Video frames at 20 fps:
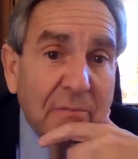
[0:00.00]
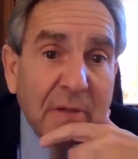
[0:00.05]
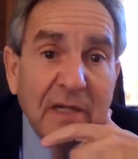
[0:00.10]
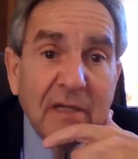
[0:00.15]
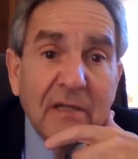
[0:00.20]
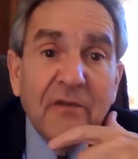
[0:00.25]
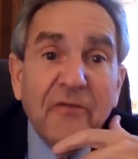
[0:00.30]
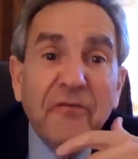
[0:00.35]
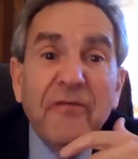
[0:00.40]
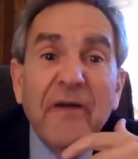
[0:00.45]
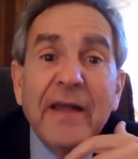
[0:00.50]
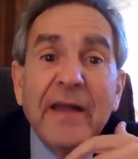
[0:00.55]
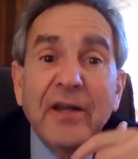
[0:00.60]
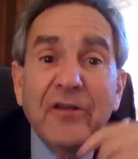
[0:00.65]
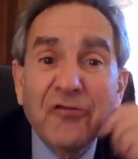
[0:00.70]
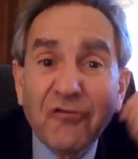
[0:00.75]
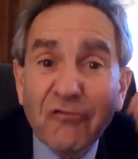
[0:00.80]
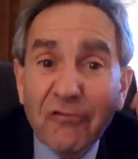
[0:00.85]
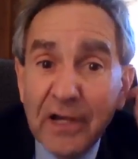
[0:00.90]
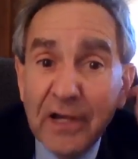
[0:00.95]
being
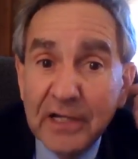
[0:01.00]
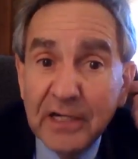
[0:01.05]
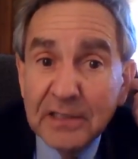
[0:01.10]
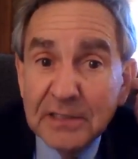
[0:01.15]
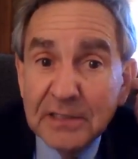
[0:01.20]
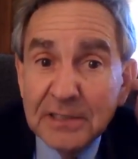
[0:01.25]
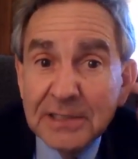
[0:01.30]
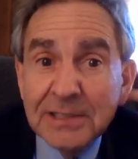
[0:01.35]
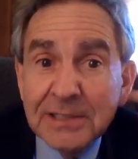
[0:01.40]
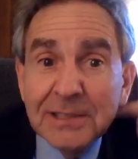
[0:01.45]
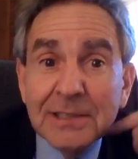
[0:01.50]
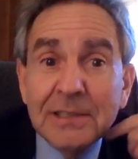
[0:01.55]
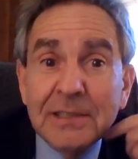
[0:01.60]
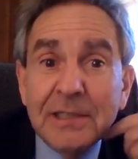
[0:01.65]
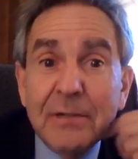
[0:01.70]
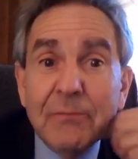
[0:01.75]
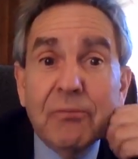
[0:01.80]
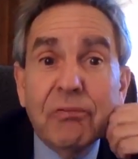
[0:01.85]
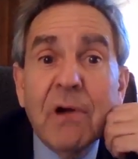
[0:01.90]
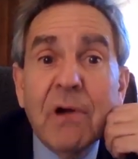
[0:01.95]
defenestrated.
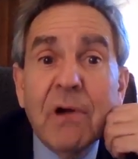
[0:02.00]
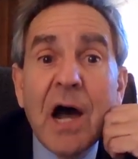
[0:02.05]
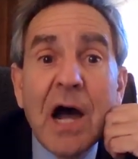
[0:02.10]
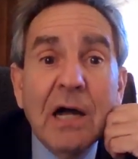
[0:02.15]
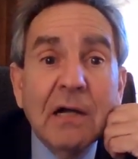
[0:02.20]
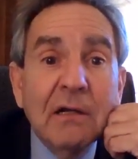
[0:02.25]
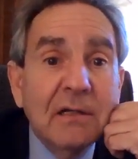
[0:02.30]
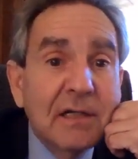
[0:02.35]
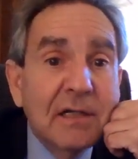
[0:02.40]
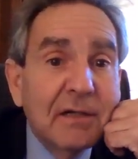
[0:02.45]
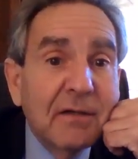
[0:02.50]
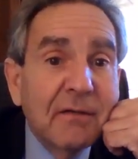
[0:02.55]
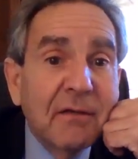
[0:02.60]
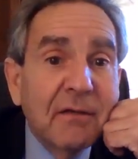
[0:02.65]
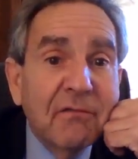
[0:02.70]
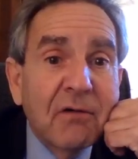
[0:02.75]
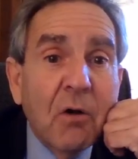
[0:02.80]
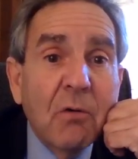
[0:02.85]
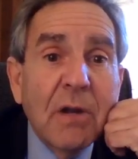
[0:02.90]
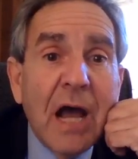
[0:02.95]
In Prague,
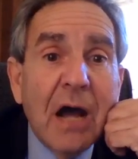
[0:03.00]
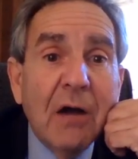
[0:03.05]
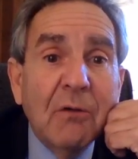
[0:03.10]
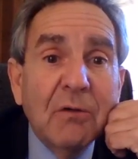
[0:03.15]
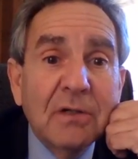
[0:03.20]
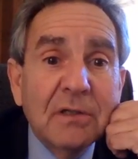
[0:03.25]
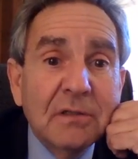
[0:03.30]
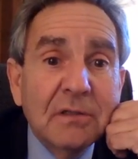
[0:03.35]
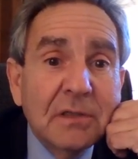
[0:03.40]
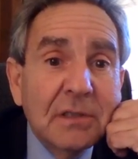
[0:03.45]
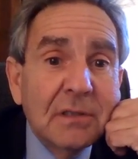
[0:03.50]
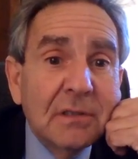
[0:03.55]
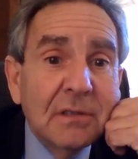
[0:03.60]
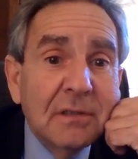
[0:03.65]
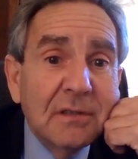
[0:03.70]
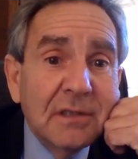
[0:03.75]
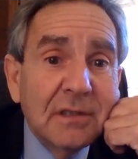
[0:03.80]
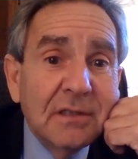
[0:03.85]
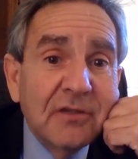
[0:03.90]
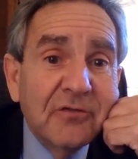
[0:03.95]
thrown out the
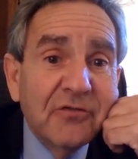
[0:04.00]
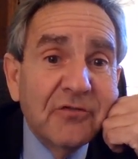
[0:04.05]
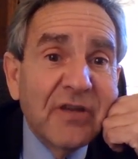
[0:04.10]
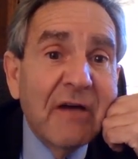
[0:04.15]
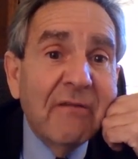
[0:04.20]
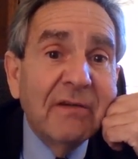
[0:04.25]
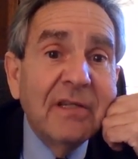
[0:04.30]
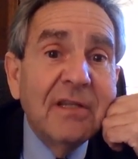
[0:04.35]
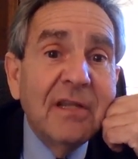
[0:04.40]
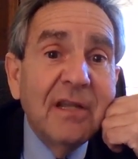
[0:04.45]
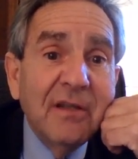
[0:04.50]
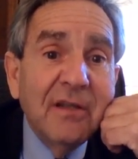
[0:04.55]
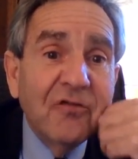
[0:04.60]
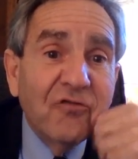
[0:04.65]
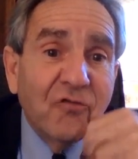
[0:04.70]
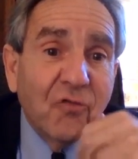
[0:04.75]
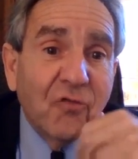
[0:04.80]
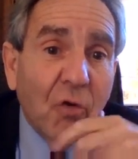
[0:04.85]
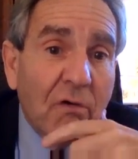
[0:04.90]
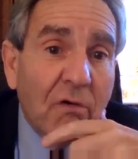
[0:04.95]
17th
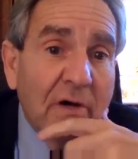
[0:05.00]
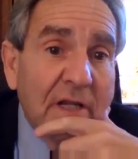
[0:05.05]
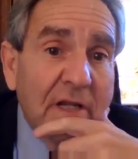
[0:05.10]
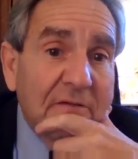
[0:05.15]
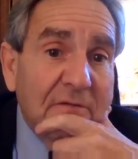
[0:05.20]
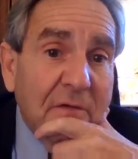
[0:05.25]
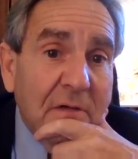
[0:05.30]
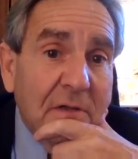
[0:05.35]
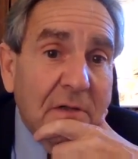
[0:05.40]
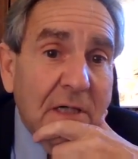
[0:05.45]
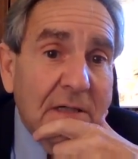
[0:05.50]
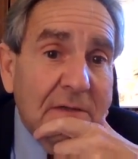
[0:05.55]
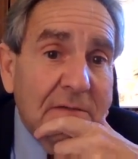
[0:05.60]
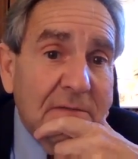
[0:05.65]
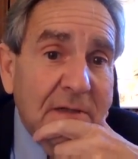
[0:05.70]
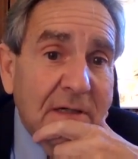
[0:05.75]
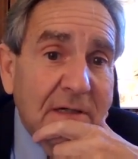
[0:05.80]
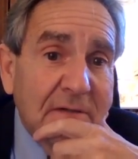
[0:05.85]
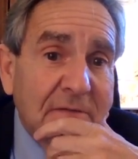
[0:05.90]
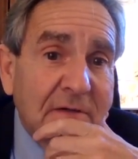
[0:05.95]
story of
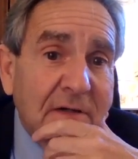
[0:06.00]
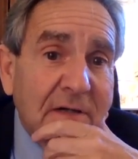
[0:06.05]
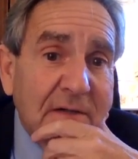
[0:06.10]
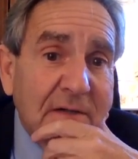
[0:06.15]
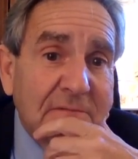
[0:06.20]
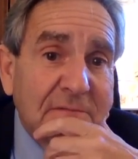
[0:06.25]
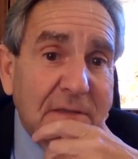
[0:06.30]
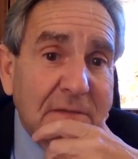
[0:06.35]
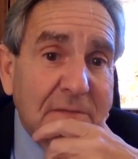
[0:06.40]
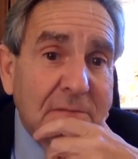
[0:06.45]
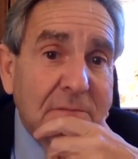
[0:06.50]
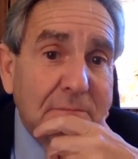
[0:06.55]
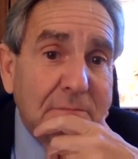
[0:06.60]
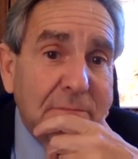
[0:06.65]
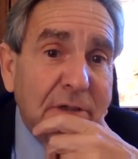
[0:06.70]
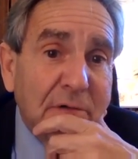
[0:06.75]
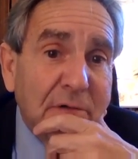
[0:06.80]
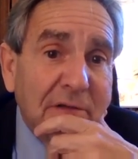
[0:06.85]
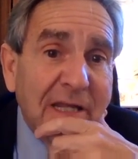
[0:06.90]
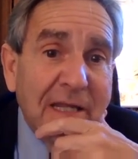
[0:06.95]
a
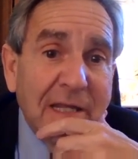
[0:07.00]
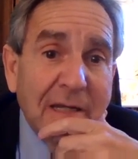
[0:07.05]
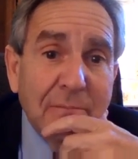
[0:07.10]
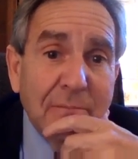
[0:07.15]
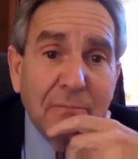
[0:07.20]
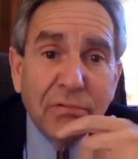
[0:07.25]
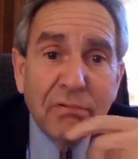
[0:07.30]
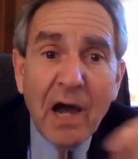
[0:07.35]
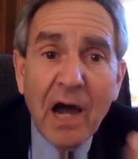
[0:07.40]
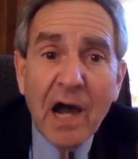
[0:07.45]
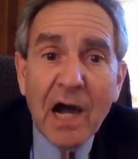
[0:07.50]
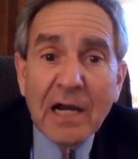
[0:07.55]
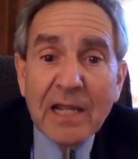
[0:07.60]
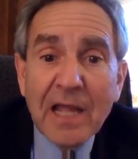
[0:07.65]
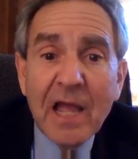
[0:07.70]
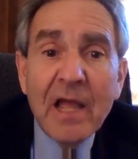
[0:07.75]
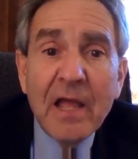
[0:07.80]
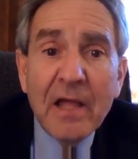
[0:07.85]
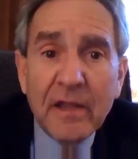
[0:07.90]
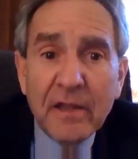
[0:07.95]
building in Prague.
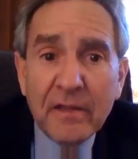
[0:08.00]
